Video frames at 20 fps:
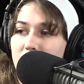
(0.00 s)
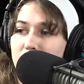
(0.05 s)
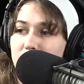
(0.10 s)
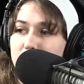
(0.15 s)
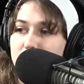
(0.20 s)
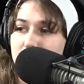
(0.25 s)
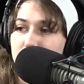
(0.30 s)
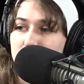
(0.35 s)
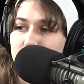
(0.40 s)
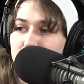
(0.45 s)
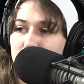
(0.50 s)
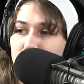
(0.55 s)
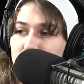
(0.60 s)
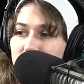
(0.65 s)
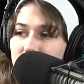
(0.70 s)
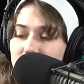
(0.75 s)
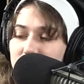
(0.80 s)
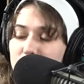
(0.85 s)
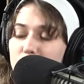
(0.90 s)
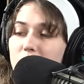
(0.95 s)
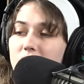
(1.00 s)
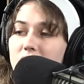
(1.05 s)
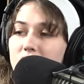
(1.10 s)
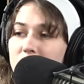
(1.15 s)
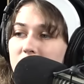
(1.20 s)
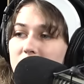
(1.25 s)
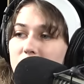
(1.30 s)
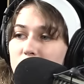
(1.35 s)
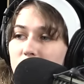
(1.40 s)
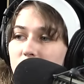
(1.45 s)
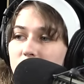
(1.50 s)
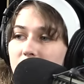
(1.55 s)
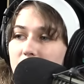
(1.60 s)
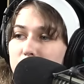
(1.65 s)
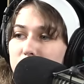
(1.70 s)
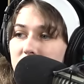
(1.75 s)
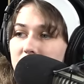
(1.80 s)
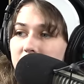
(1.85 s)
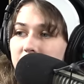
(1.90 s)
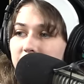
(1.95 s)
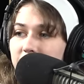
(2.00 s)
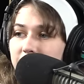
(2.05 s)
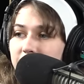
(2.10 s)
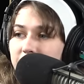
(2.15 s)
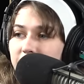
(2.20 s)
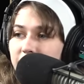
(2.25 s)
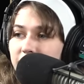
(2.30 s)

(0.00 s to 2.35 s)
female producer. Kat. Do you understand the joke that I'm saying? Do you?